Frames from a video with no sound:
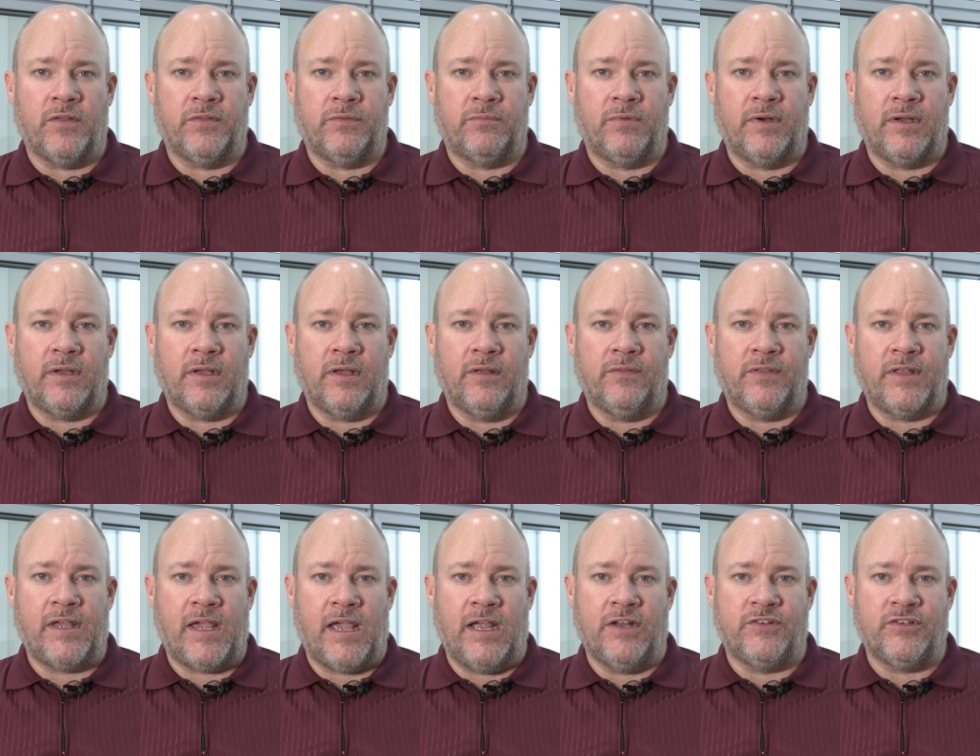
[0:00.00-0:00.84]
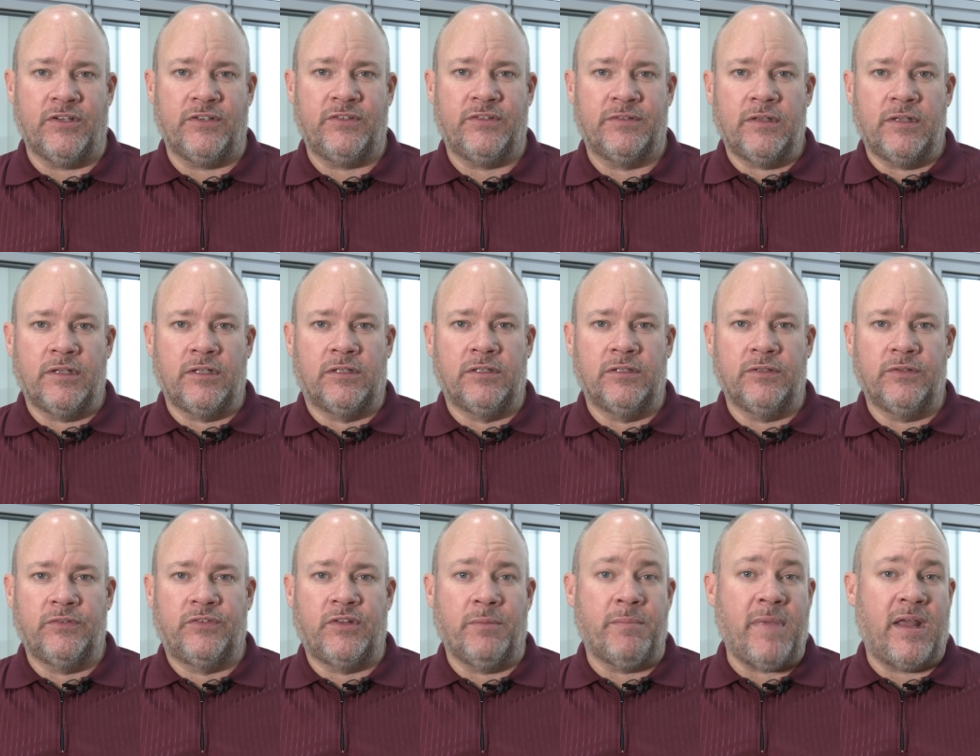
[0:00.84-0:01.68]
of the, of uh, the agent
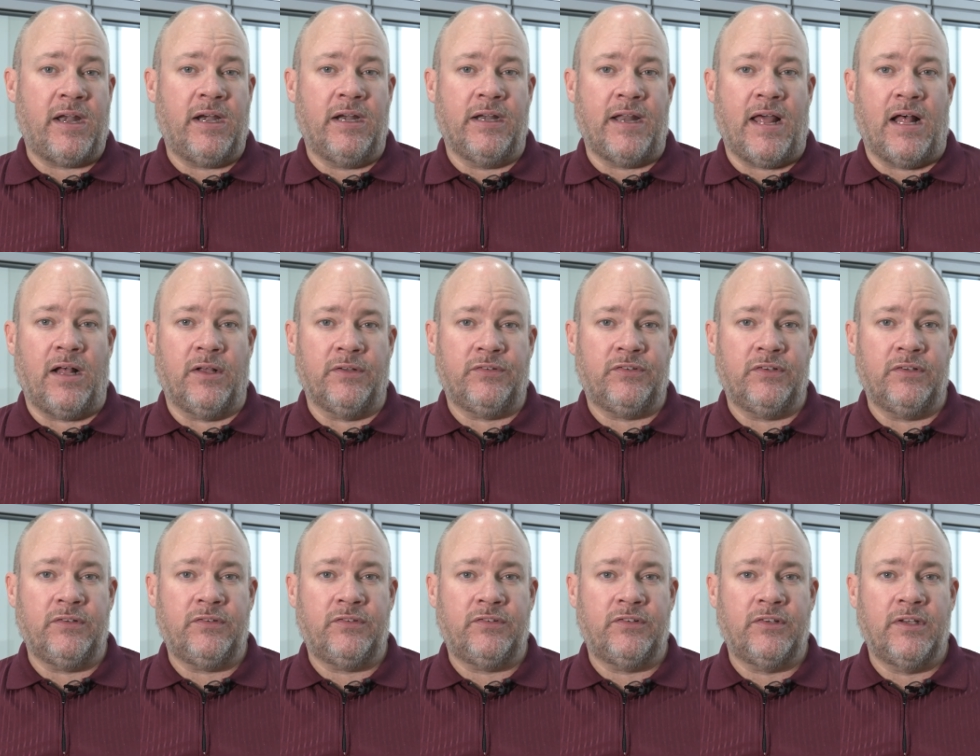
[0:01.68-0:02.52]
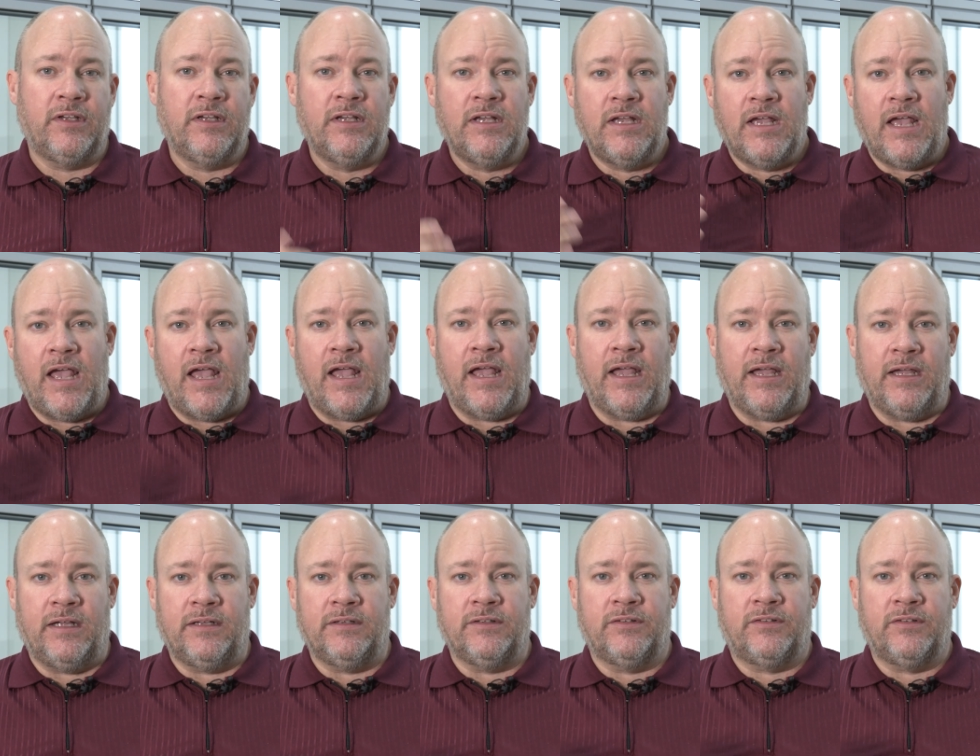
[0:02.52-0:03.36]
includes the meta-analysis
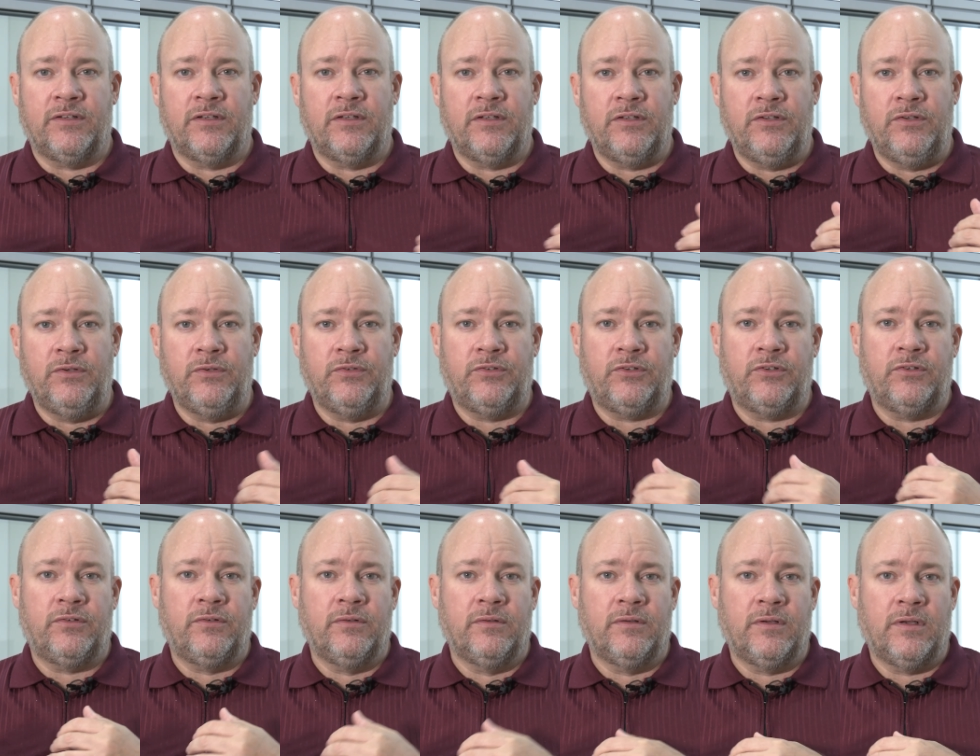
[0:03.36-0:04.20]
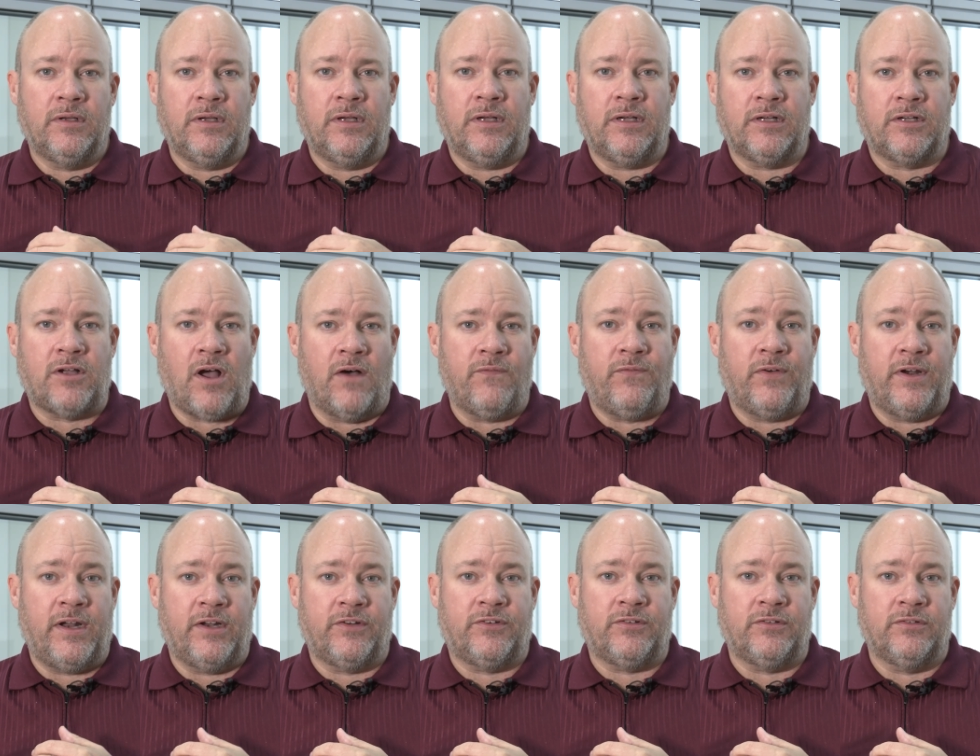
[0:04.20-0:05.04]
and user uh,
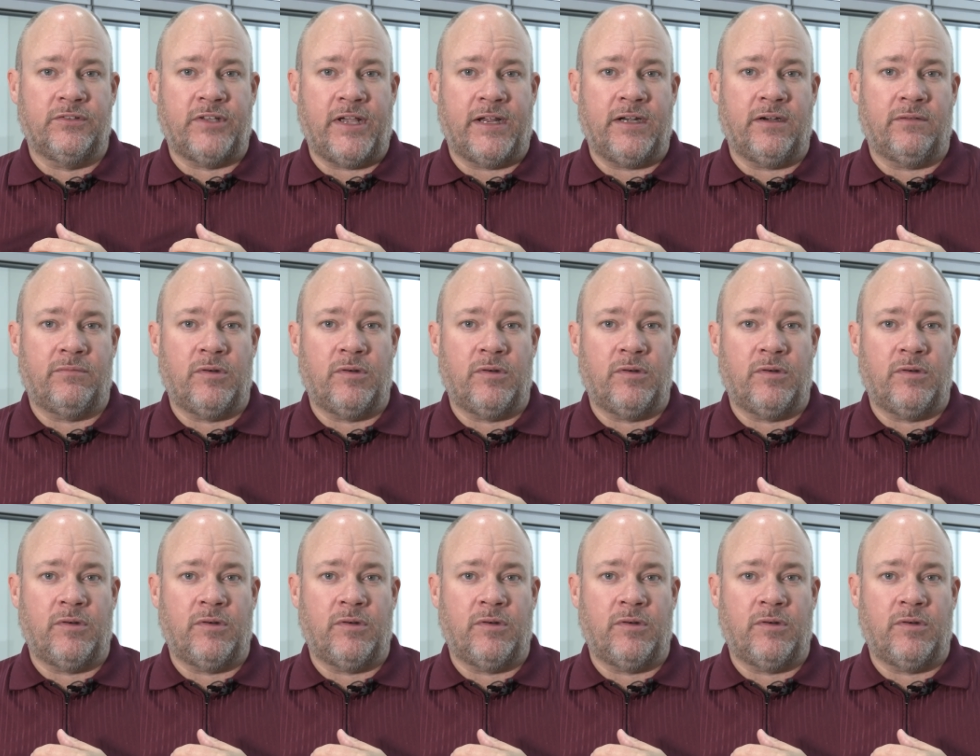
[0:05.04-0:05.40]
confidential data